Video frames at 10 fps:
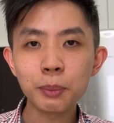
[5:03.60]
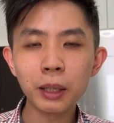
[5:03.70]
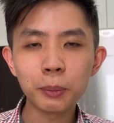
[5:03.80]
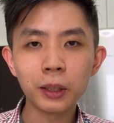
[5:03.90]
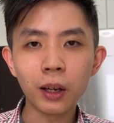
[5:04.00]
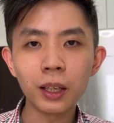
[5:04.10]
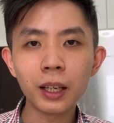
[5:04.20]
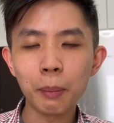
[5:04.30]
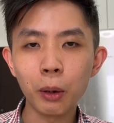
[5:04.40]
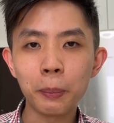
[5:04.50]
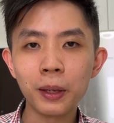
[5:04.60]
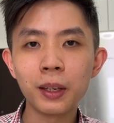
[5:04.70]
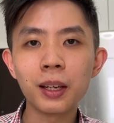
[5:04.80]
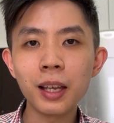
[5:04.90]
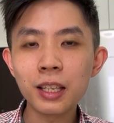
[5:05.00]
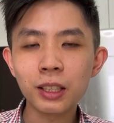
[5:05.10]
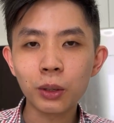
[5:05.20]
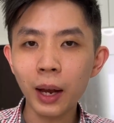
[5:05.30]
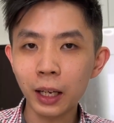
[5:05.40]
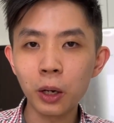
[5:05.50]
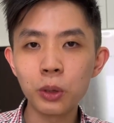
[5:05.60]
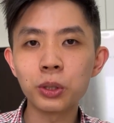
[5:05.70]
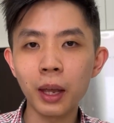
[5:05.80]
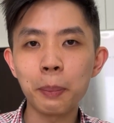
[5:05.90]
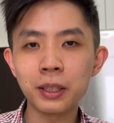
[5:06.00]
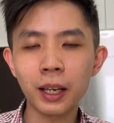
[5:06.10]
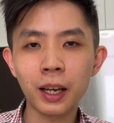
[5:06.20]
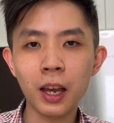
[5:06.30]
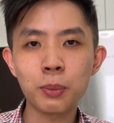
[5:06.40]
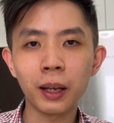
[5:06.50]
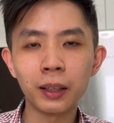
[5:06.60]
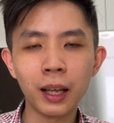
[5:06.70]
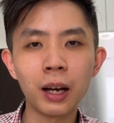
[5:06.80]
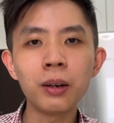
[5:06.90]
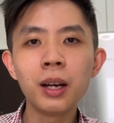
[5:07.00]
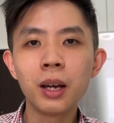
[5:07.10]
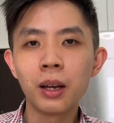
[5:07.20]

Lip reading: miles per dollar, in my opinion, is quite close to 8% cashback now.